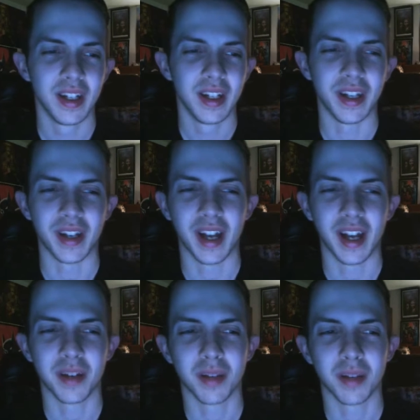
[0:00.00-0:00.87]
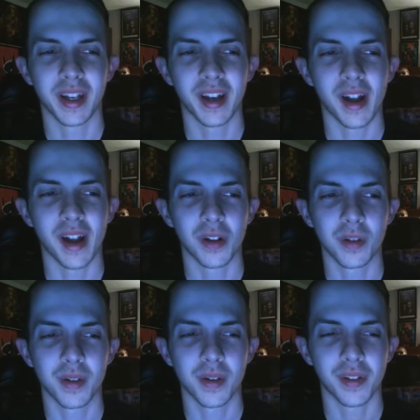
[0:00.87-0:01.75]
playing it out a
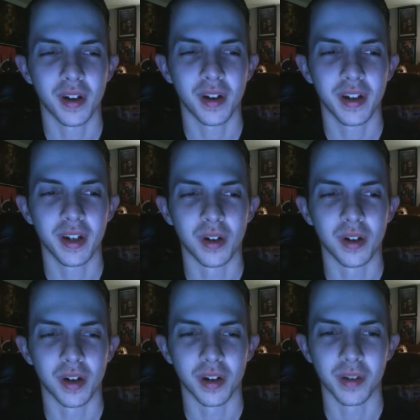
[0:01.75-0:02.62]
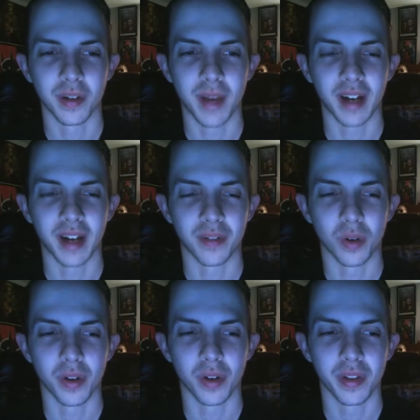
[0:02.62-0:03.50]
little bit with her, her going back and
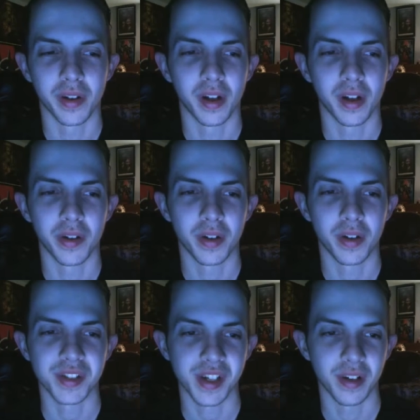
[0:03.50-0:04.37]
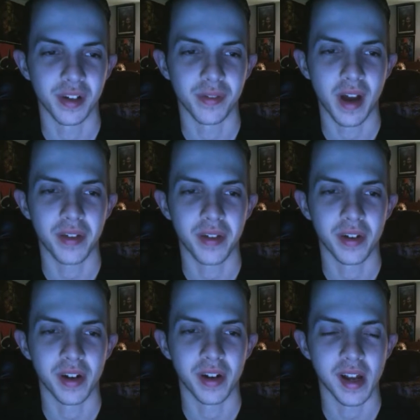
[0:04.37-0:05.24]
forth and, trusting her father
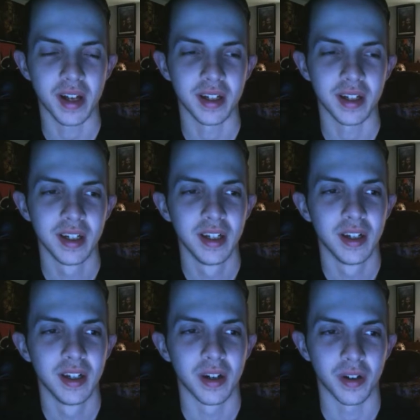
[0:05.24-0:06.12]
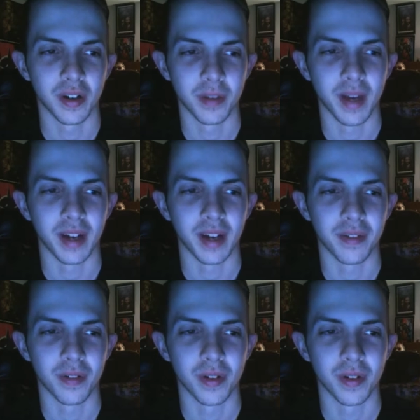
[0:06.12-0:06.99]
or not. Her going back and
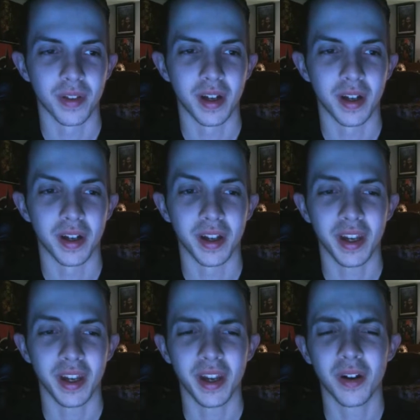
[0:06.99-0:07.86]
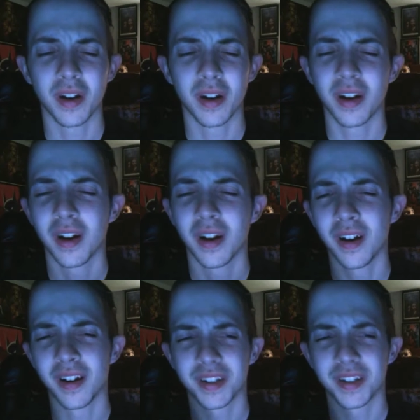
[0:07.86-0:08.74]
forth on it, or
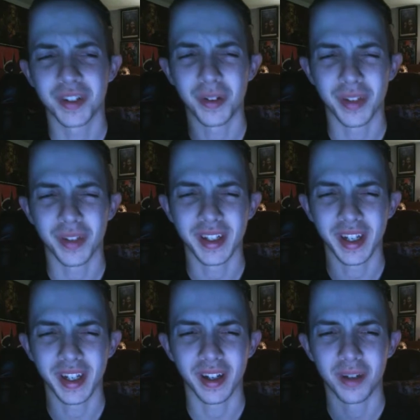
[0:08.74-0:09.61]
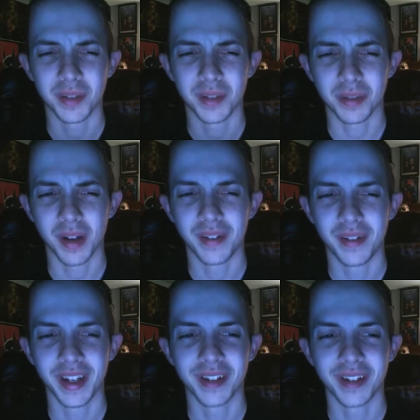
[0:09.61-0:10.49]
her still thinking, Miss
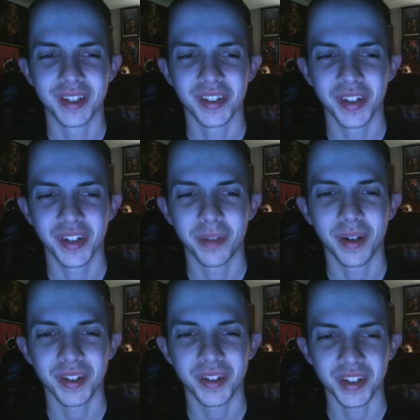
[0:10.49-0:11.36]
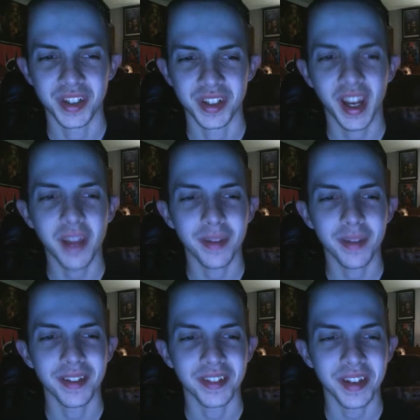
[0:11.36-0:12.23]
Previtt, she's a good person, she can't
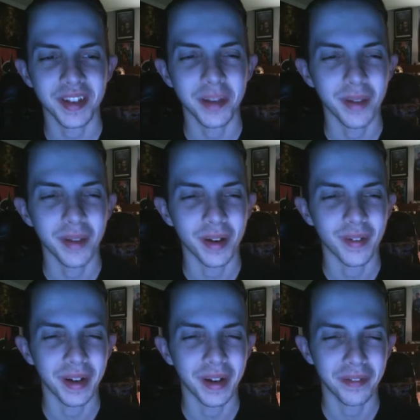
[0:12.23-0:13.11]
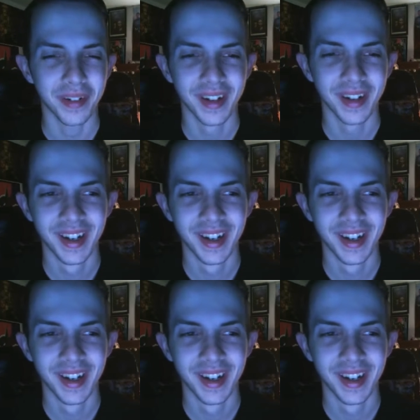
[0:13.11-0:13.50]
be this demon or whatever.